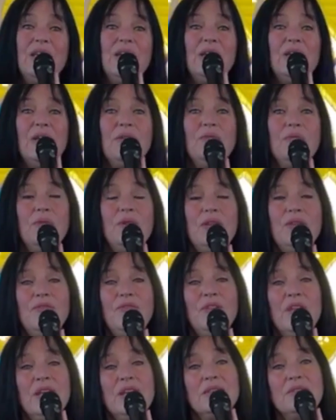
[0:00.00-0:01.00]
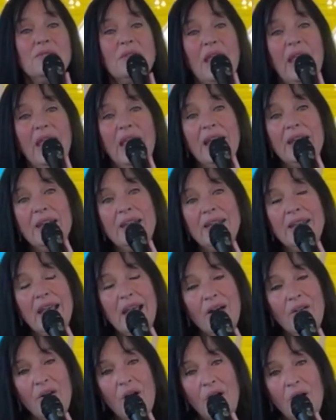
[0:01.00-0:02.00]
And we've added
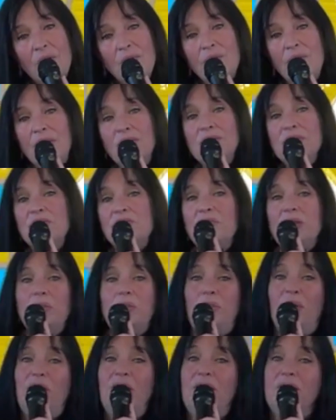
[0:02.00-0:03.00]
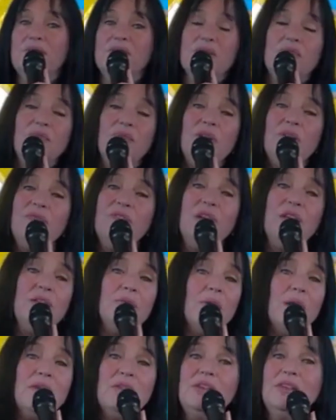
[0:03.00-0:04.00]
now our rosary prayers, and we've done
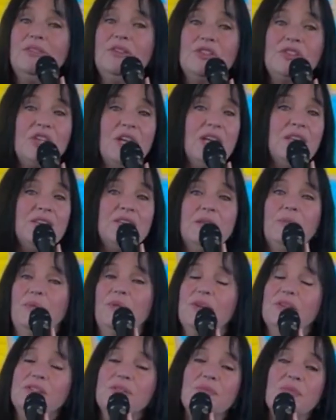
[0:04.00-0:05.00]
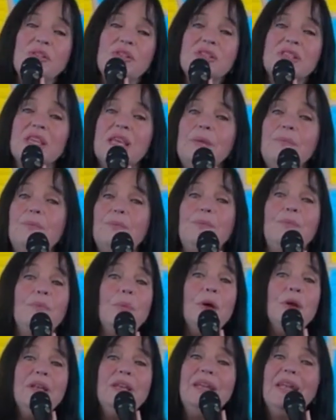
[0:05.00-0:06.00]
our chanting prayers, and we just keep
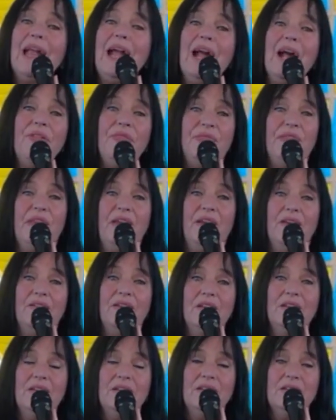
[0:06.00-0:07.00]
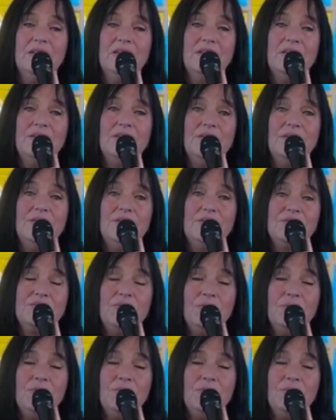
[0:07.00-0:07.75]
putting it out there so